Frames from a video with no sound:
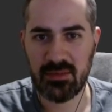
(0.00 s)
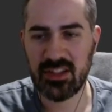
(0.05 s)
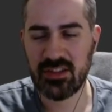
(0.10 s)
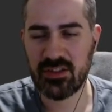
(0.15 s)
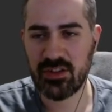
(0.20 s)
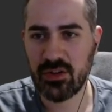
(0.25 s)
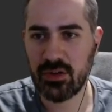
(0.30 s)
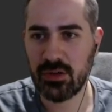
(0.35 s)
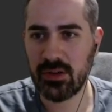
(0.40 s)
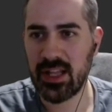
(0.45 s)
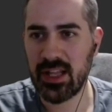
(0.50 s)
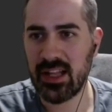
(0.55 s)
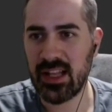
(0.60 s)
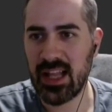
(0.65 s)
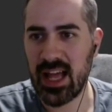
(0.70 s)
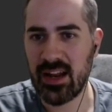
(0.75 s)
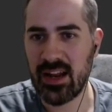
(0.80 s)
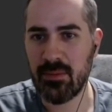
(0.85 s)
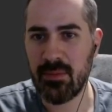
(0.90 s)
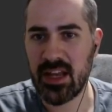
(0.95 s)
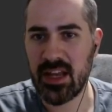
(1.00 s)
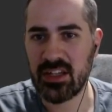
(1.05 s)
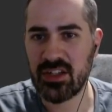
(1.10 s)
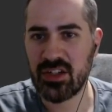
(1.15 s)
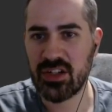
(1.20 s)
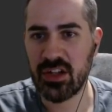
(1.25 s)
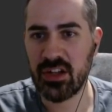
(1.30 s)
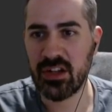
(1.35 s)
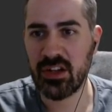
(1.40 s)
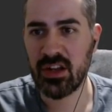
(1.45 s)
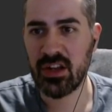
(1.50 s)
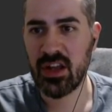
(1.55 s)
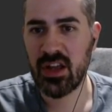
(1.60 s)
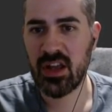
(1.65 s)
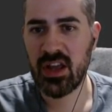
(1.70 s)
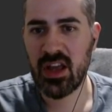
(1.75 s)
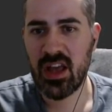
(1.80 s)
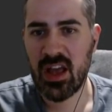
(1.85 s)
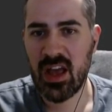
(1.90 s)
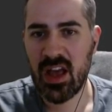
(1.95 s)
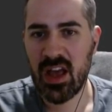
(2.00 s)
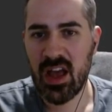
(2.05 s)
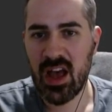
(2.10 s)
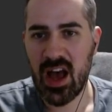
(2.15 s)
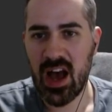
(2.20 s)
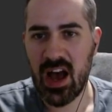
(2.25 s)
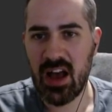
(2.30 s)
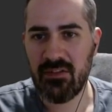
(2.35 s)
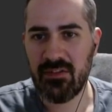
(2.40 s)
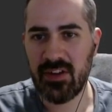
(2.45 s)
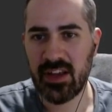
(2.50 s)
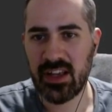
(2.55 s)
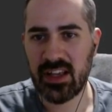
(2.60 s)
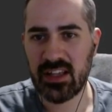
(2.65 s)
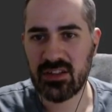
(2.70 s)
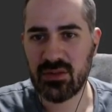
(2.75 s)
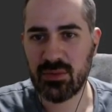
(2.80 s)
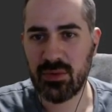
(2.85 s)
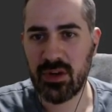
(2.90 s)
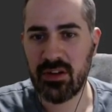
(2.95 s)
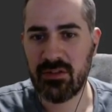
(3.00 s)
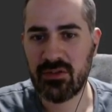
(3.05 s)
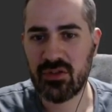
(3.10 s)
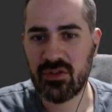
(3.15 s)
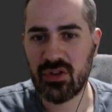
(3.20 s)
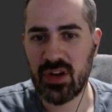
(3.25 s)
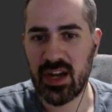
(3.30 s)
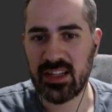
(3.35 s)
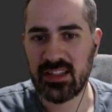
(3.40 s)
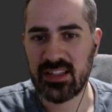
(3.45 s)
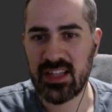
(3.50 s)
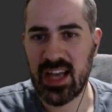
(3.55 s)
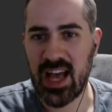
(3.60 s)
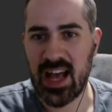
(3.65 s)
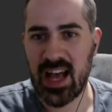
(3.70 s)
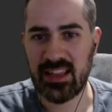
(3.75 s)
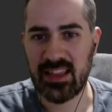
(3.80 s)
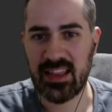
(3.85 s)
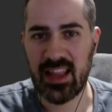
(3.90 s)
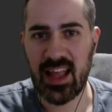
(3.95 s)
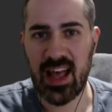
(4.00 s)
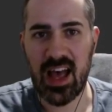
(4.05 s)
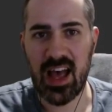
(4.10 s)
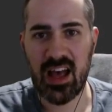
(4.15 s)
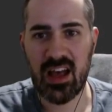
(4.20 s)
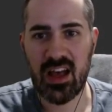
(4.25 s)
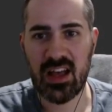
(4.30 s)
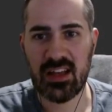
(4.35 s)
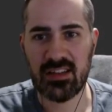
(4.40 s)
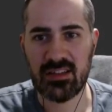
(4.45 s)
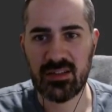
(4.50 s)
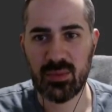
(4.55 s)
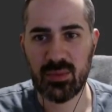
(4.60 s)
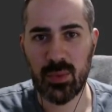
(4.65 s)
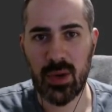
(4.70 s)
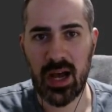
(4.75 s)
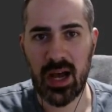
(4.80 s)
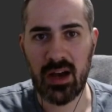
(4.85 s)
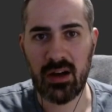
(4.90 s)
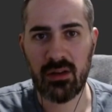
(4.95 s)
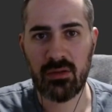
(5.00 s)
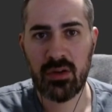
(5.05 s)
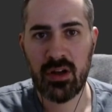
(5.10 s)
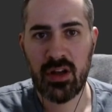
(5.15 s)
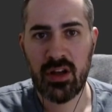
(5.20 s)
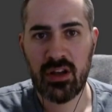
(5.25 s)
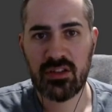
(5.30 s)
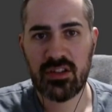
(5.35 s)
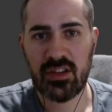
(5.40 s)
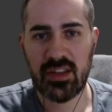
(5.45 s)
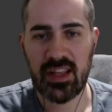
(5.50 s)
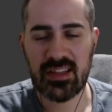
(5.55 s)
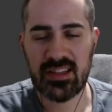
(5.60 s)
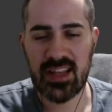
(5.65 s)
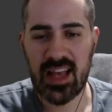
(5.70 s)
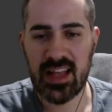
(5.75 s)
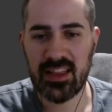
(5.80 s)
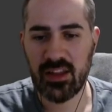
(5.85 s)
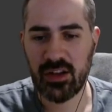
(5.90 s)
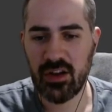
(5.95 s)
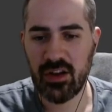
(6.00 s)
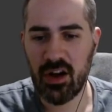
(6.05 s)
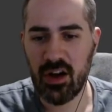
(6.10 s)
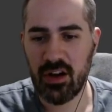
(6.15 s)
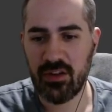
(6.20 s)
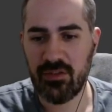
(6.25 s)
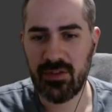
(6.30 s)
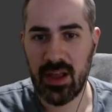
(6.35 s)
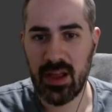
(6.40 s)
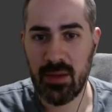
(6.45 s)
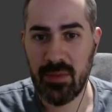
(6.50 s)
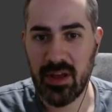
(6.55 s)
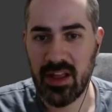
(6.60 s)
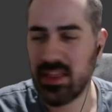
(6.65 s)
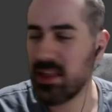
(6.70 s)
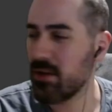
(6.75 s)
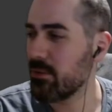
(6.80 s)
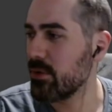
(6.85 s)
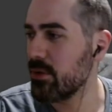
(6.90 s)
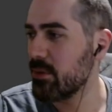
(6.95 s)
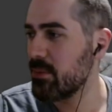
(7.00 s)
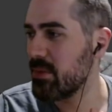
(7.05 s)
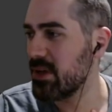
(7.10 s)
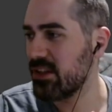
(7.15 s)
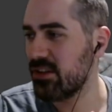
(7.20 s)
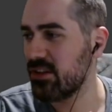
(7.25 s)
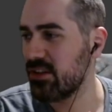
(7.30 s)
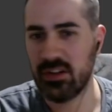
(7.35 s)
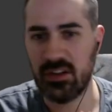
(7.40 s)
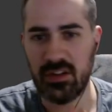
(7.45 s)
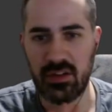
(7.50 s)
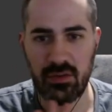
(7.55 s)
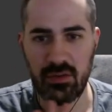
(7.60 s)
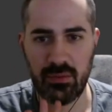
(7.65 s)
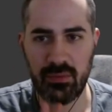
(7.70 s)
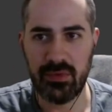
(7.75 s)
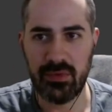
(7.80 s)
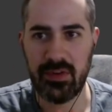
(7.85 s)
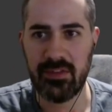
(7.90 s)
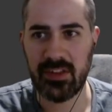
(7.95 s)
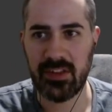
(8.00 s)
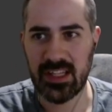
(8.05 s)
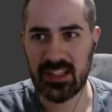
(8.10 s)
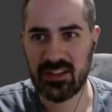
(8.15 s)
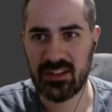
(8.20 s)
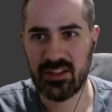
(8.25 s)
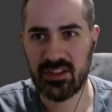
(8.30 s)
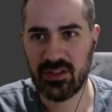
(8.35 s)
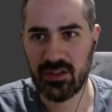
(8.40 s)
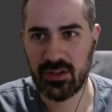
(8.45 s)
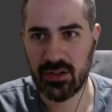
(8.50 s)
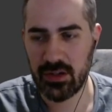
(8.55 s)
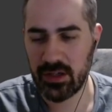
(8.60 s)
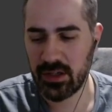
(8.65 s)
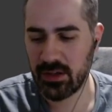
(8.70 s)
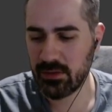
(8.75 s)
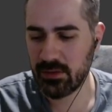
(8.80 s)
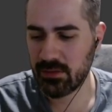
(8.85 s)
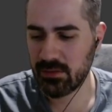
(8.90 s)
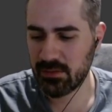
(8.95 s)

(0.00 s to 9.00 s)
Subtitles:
It's a cool little animation. I think it's worth trying to add that as well. So let's add the card flip, and then we'll be done with this tutorial.